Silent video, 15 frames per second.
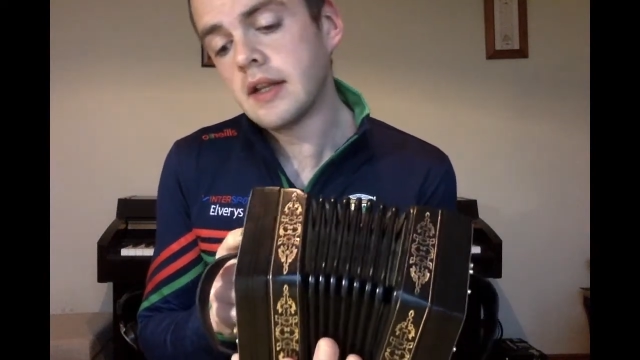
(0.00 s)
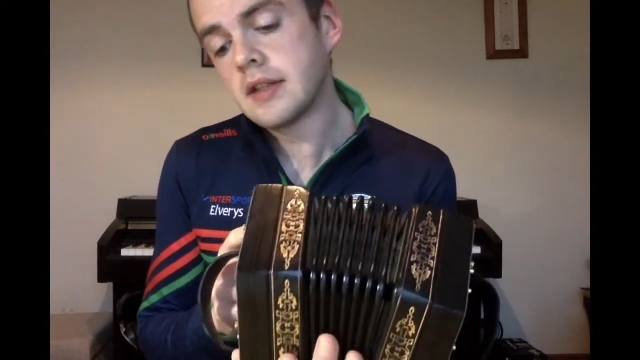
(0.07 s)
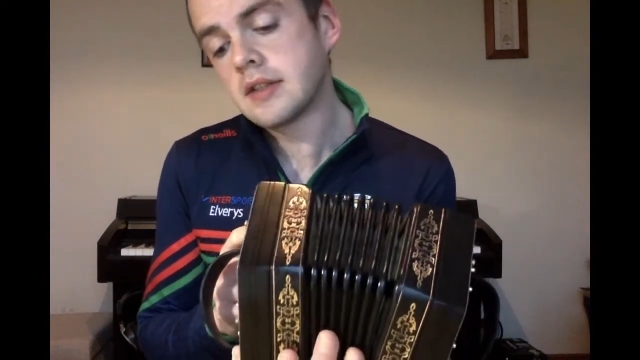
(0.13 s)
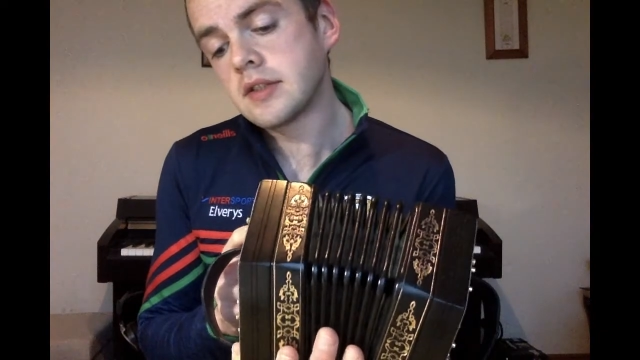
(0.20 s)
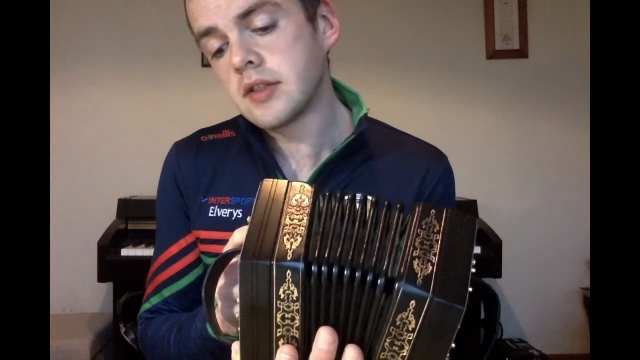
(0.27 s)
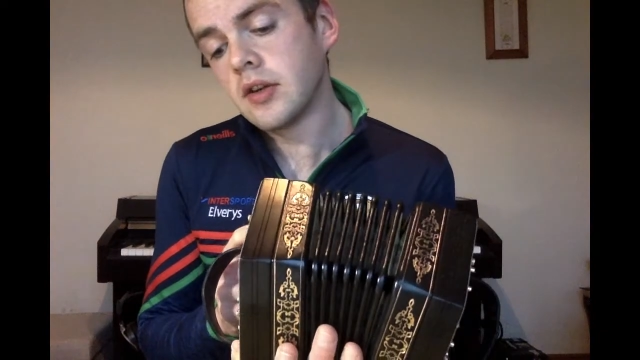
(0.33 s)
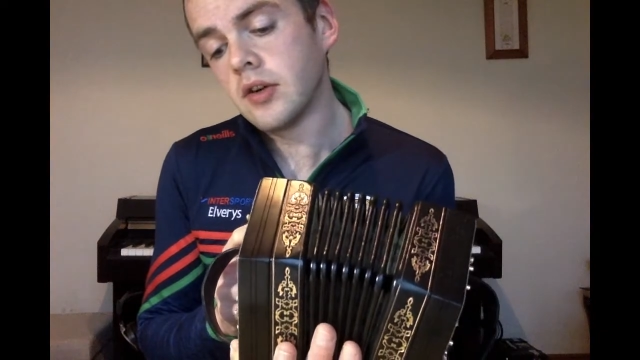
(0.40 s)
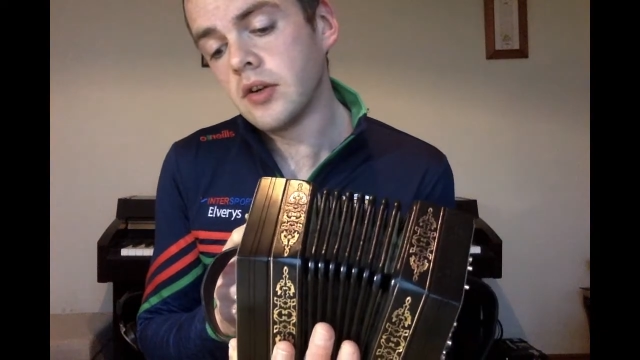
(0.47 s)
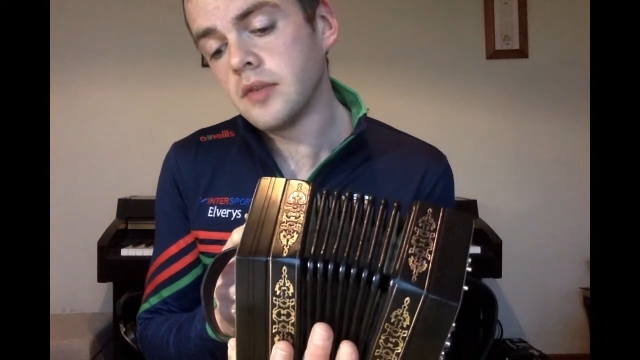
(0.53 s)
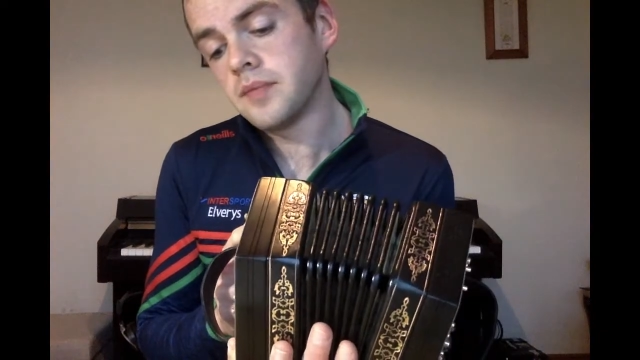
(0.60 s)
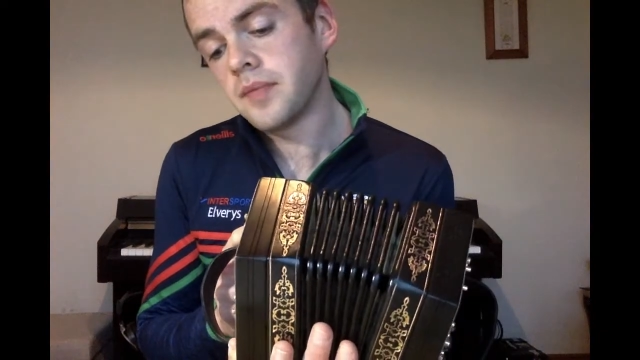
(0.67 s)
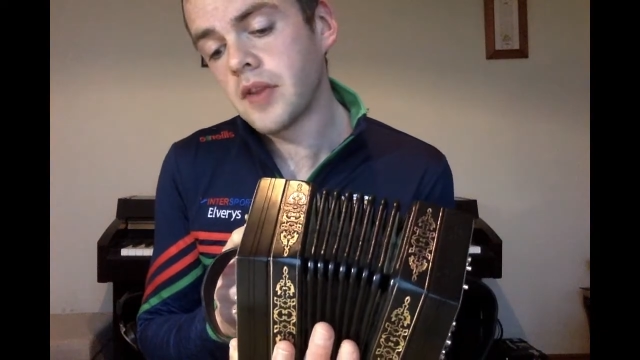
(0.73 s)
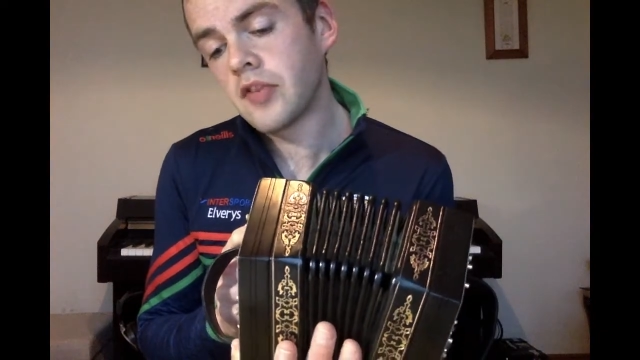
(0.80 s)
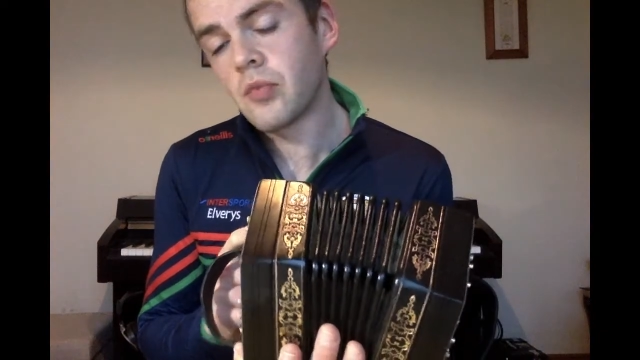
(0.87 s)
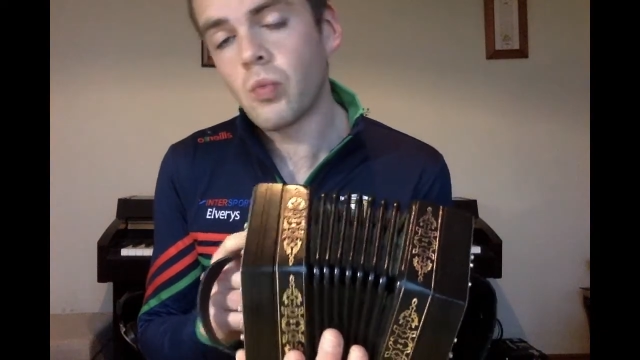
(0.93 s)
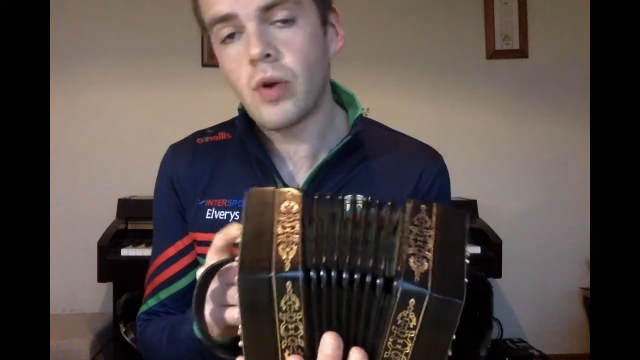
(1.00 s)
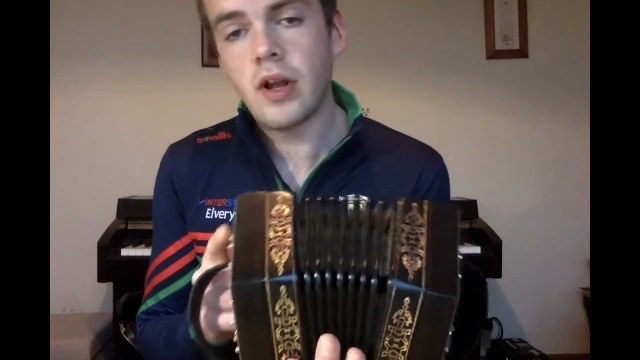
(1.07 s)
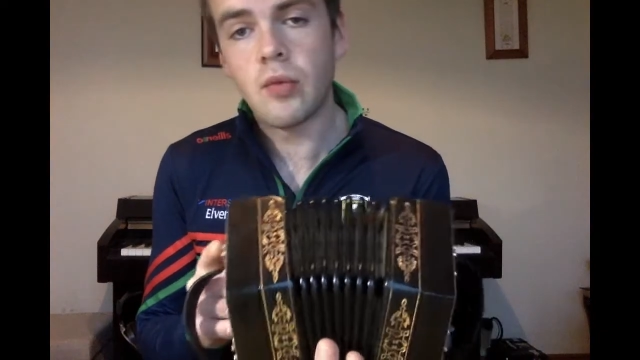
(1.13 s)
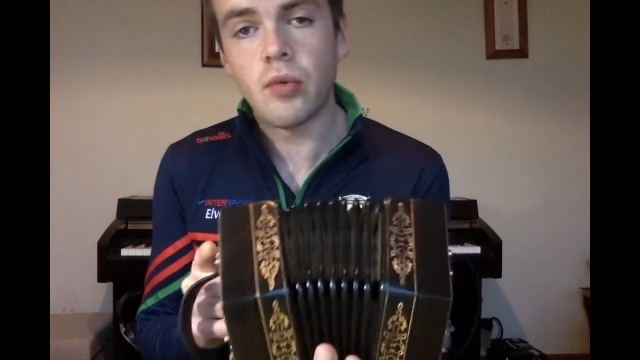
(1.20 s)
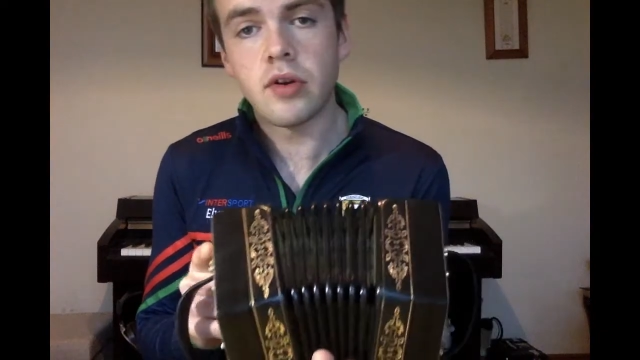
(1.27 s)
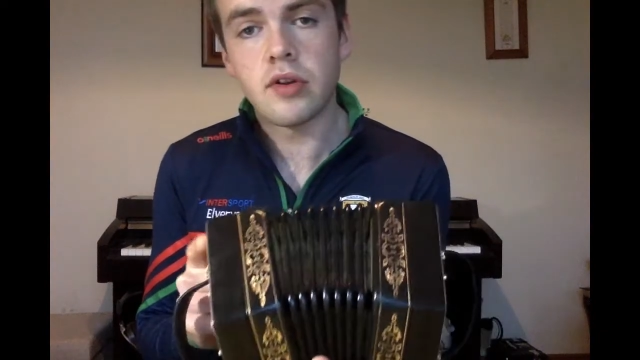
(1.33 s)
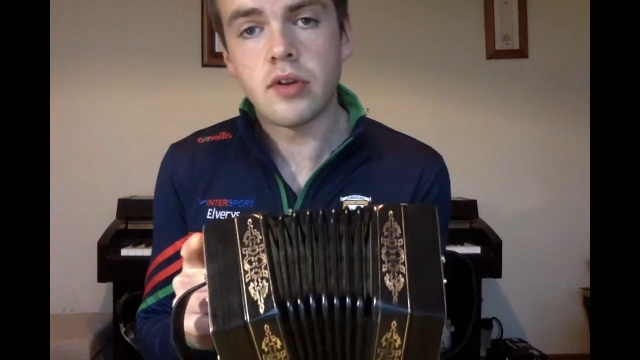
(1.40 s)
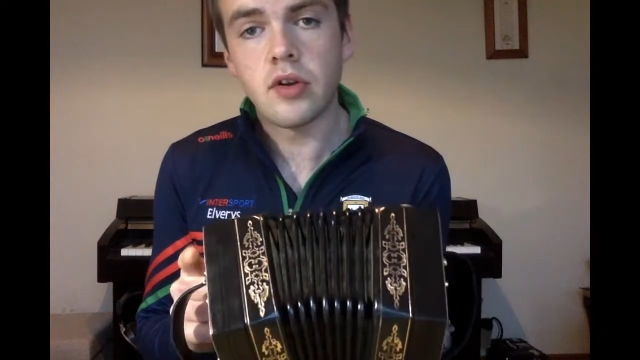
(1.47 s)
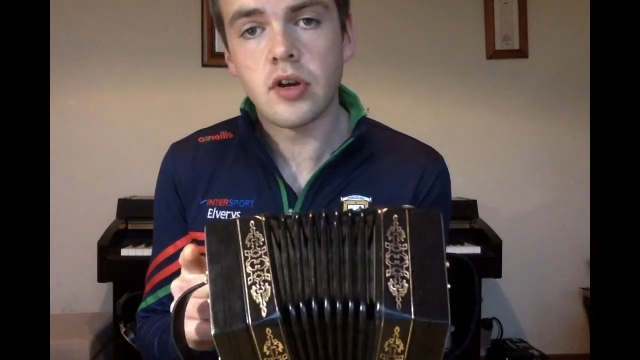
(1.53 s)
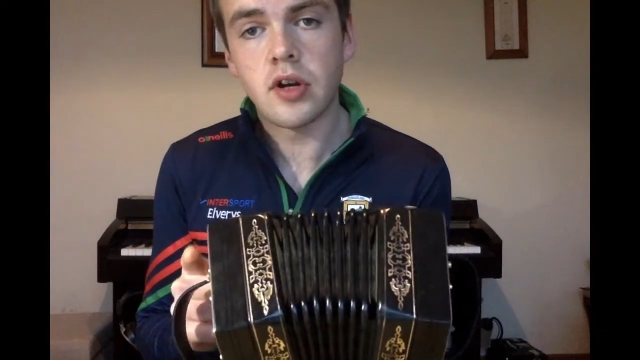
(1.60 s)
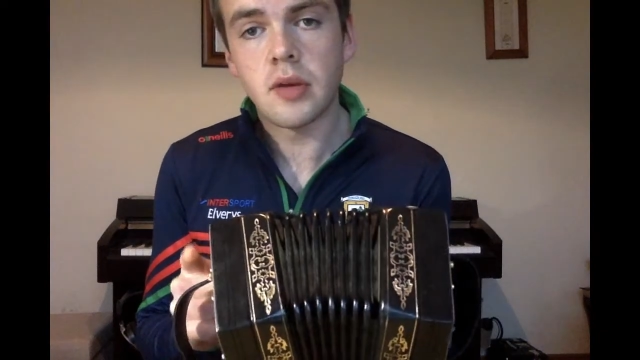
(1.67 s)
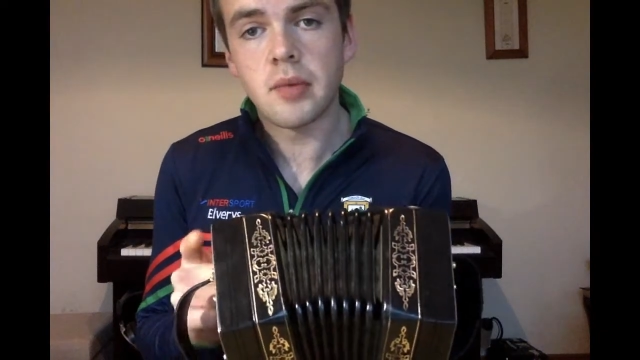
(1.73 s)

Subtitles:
So it's well worth looking